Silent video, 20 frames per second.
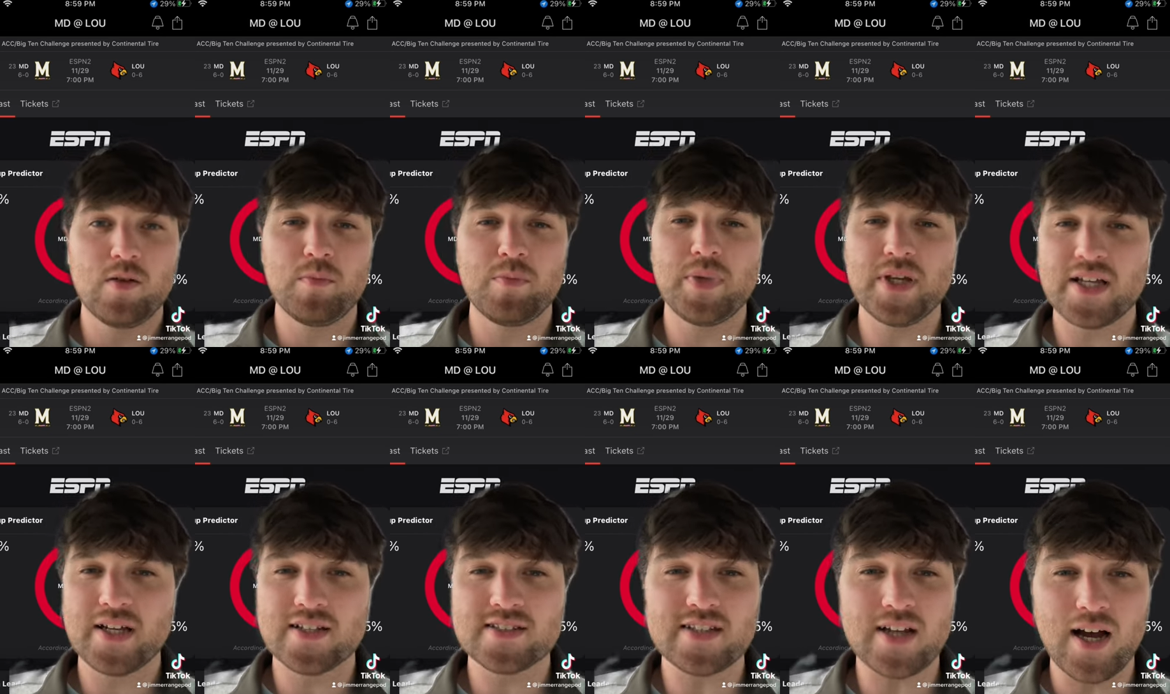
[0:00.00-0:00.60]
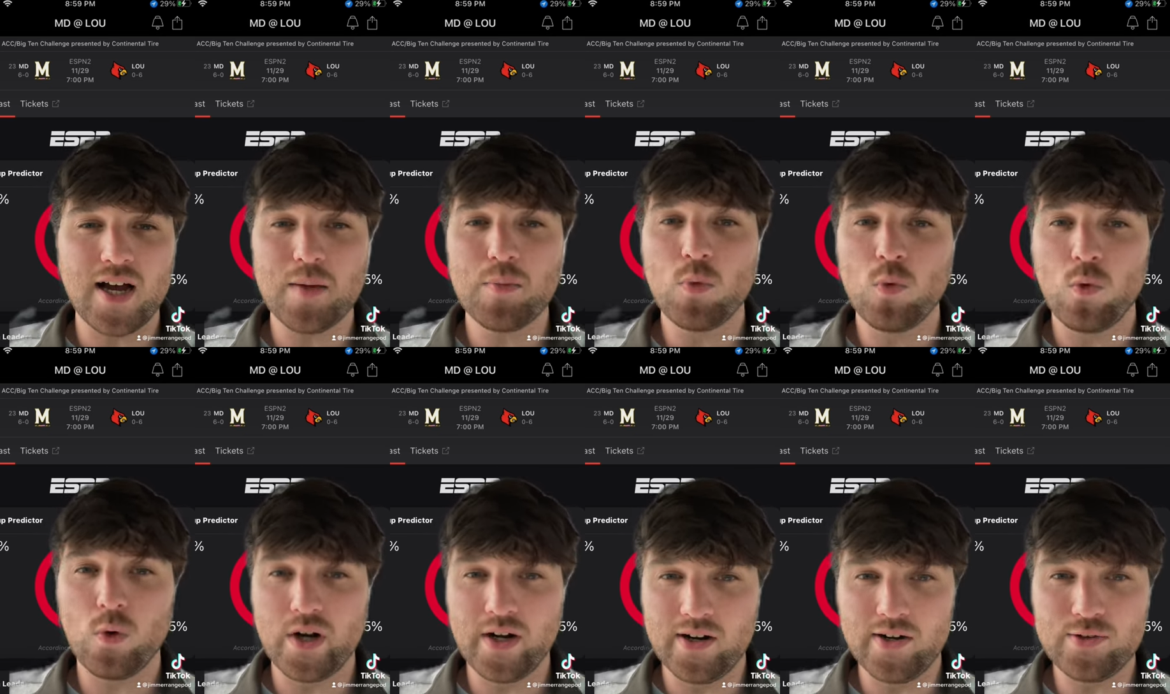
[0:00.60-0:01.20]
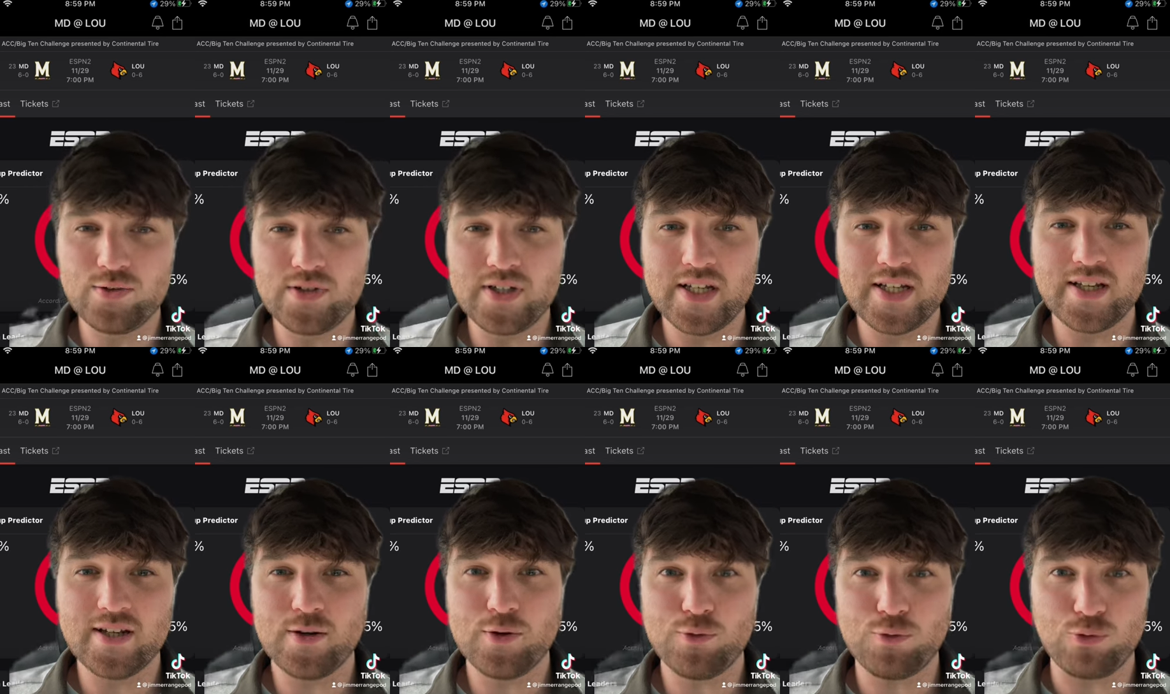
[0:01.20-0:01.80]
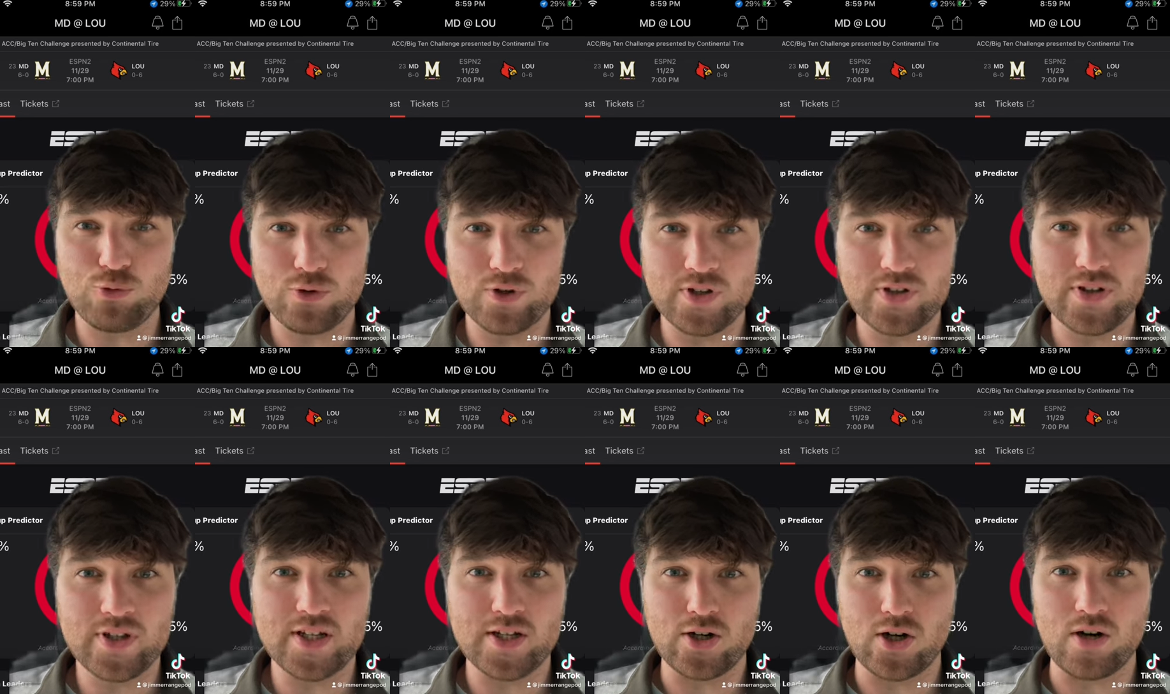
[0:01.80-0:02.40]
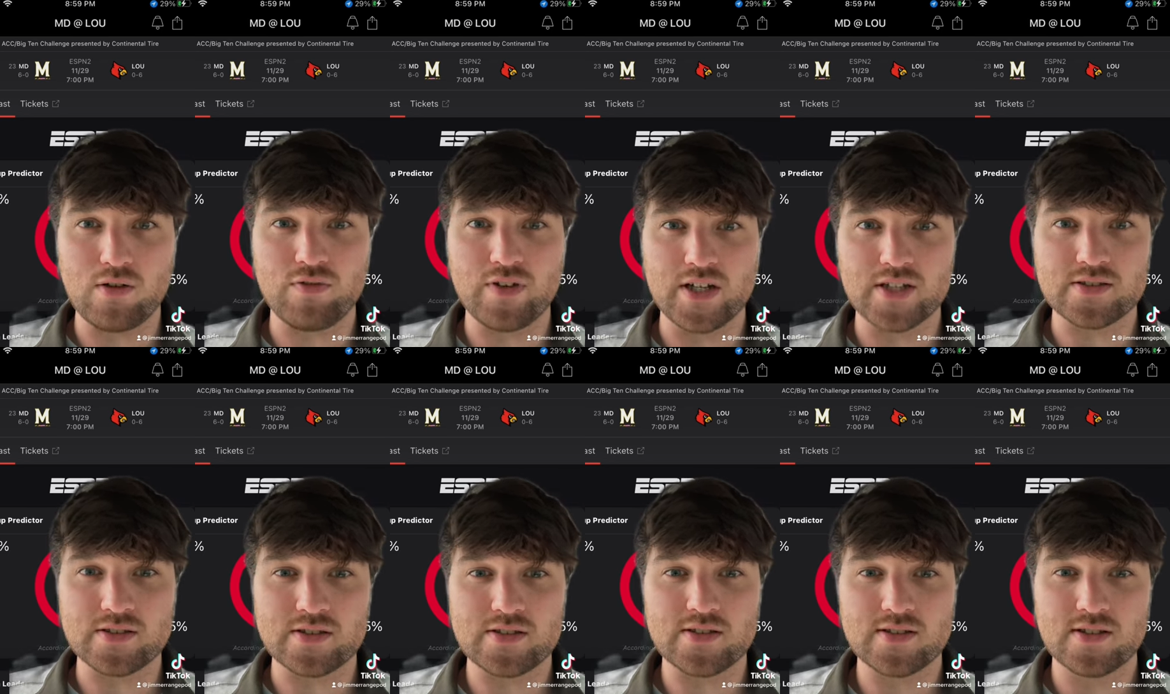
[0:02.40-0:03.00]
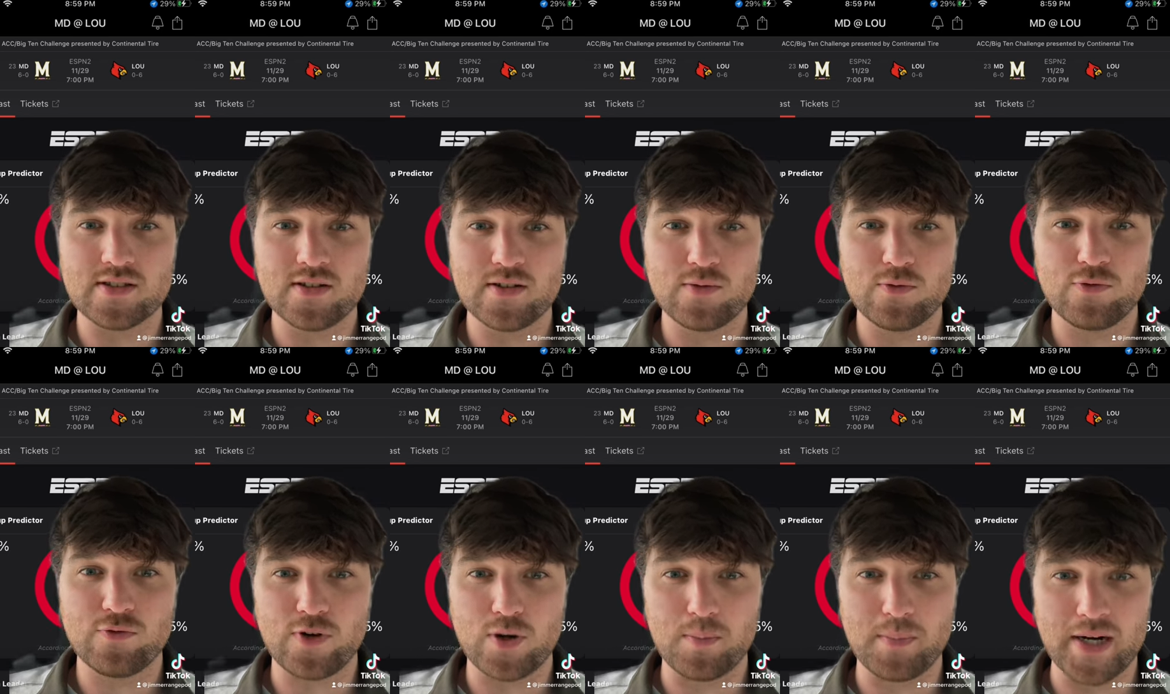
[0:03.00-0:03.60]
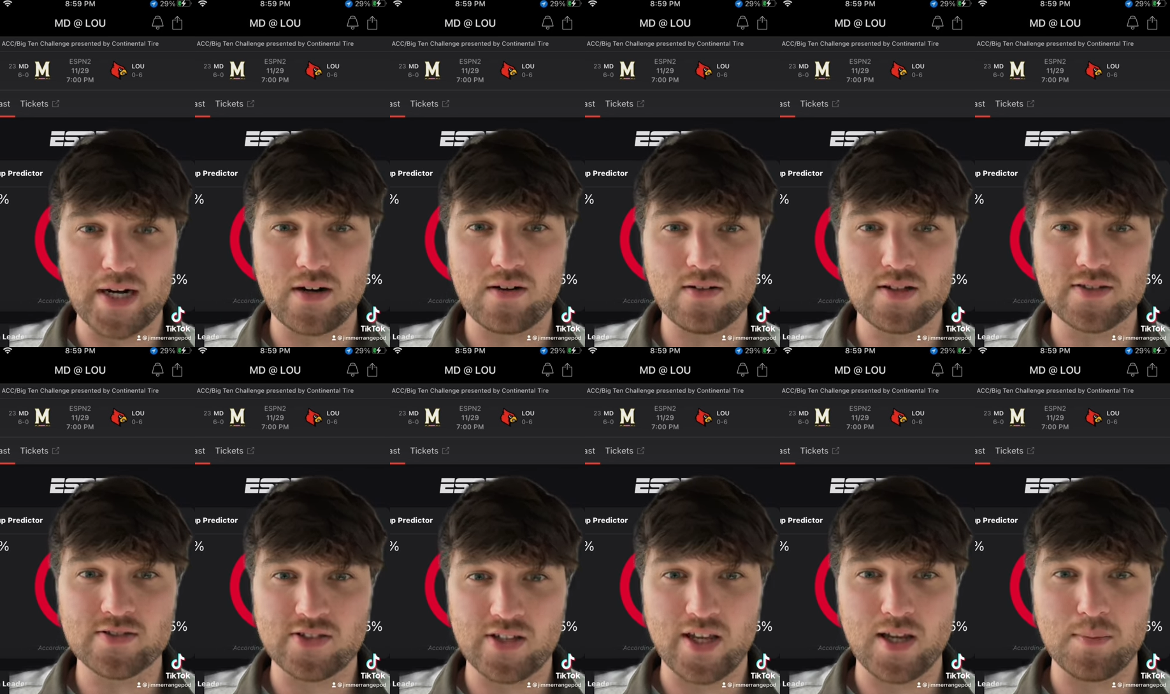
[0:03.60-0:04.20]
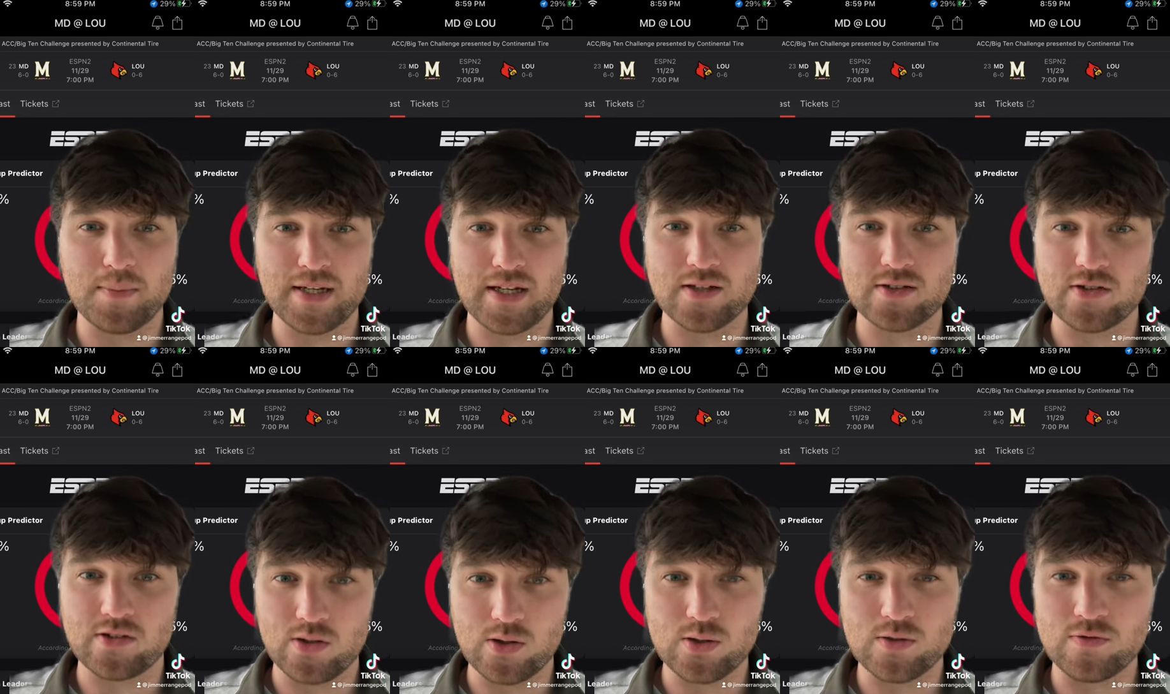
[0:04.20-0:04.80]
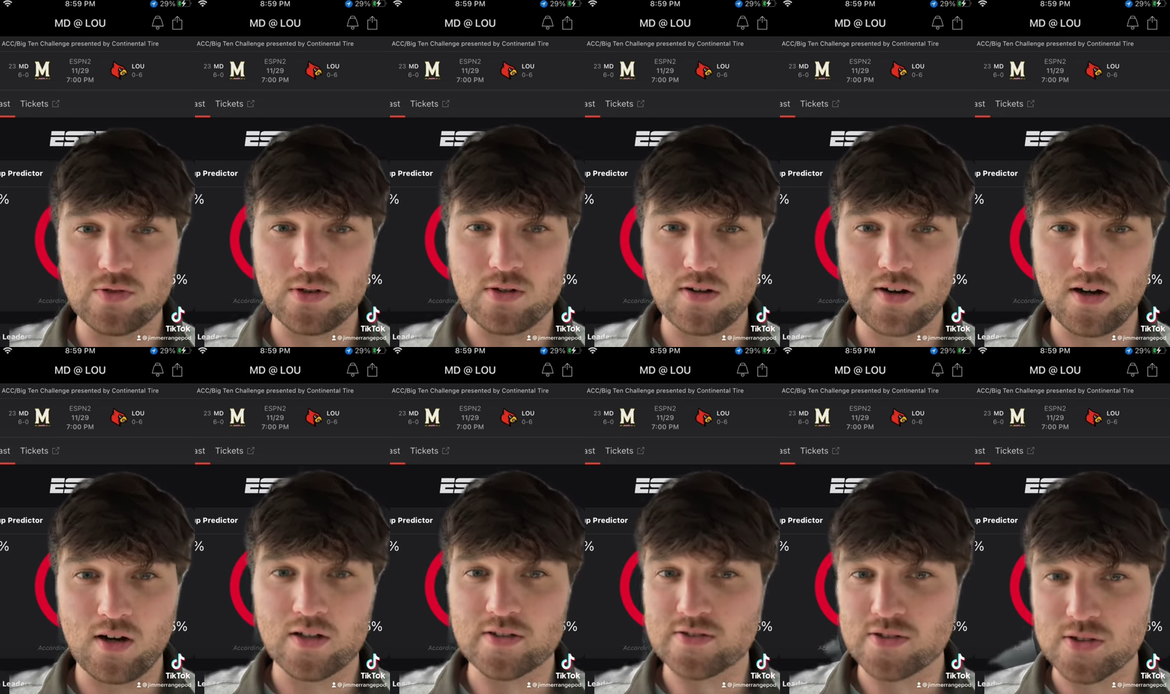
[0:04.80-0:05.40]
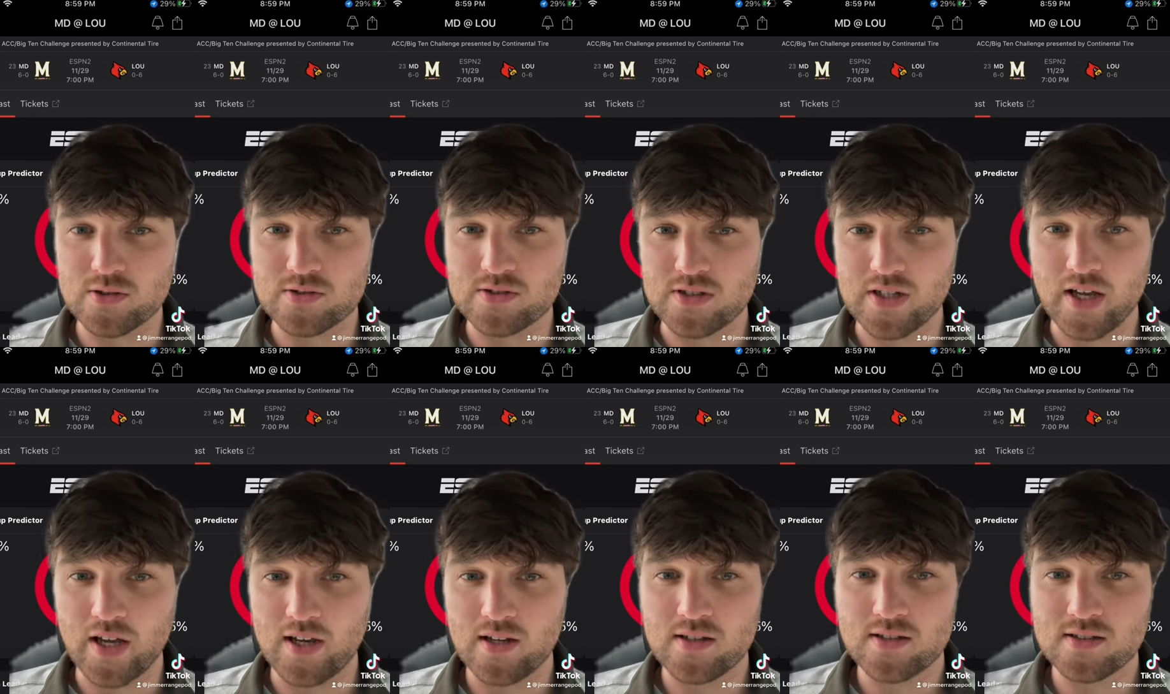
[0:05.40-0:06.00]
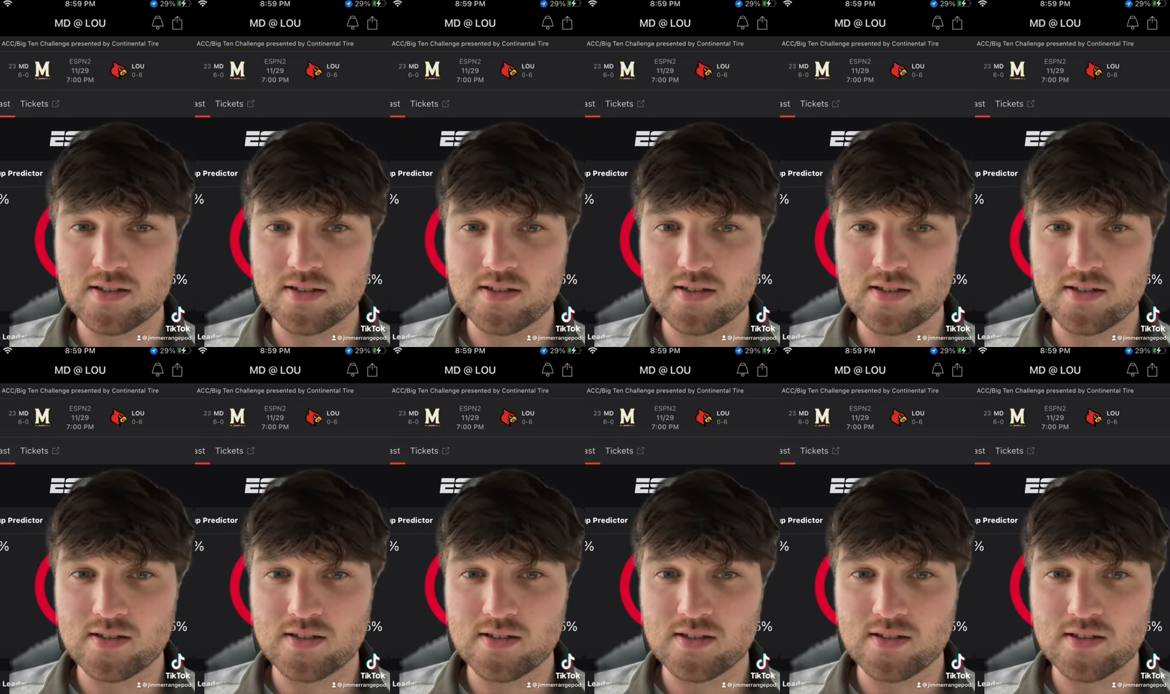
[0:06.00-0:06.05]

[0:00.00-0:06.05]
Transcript: Because I'm weirdly really nervous for Maryland's game against Louisville on Tuesday.